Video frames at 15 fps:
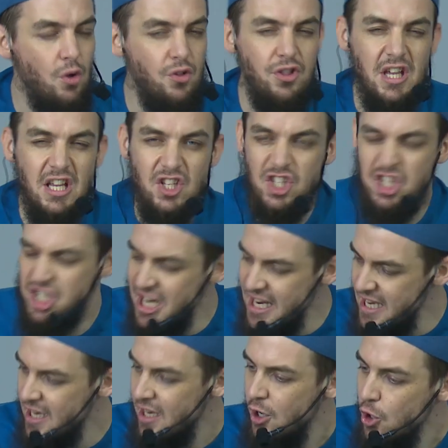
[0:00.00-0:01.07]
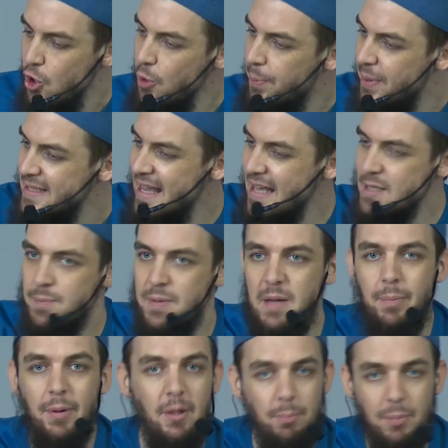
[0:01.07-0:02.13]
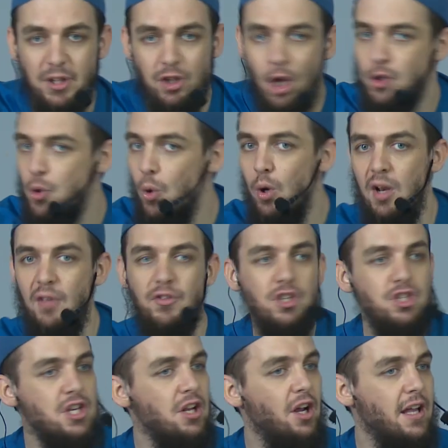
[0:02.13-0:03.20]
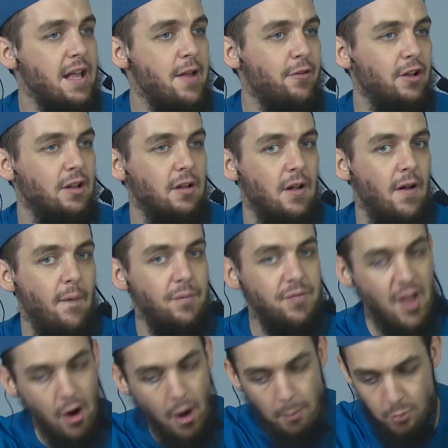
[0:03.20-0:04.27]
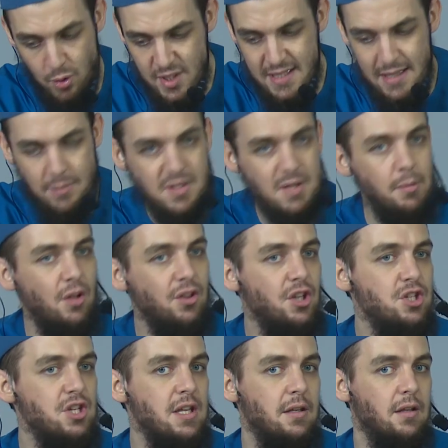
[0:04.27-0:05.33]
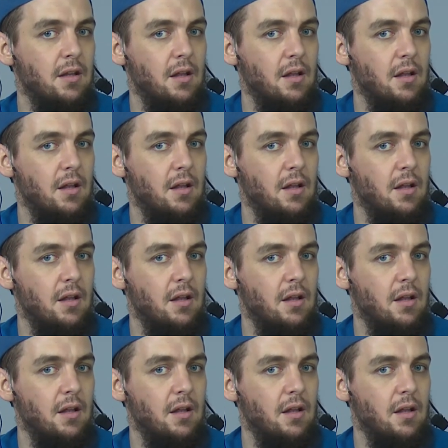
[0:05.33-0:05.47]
these jinn who possess people, but not all of the jinn are evil. There are Muslims among the jinn.